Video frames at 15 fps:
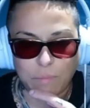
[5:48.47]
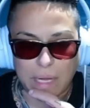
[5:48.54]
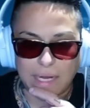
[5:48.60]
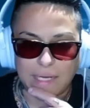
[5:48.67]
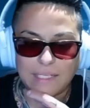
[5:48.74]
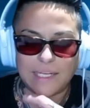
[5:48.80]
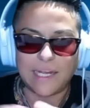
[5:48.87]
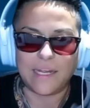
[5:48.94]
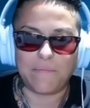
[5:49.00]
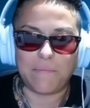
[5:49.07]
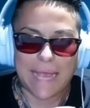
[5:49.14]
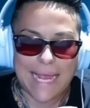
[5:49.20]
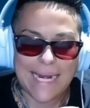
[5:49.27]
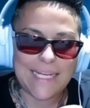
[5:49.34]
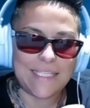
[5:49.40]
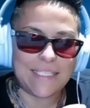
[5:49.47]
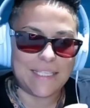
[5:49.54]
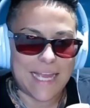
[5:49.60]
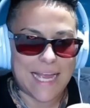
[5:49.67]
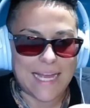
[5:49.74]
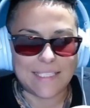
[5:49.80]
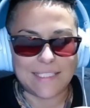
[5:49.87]
Mai Tai, Maddie's
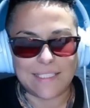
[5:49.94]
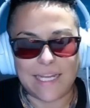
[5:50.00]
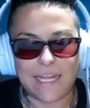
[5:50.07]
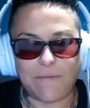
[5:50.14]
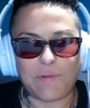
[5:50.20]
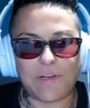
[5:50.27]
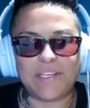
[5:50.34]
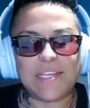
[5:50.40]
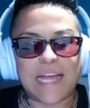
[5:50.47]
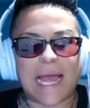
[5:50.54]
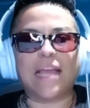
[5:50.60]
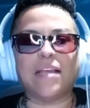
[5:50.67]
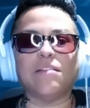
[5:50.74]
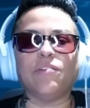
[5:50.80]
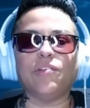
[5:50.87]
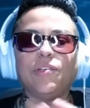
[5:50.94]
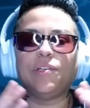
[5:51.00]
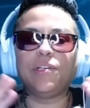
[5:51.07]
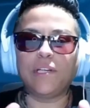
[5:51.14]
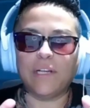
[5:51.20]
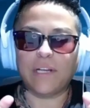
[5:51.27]
last name, and Tyler.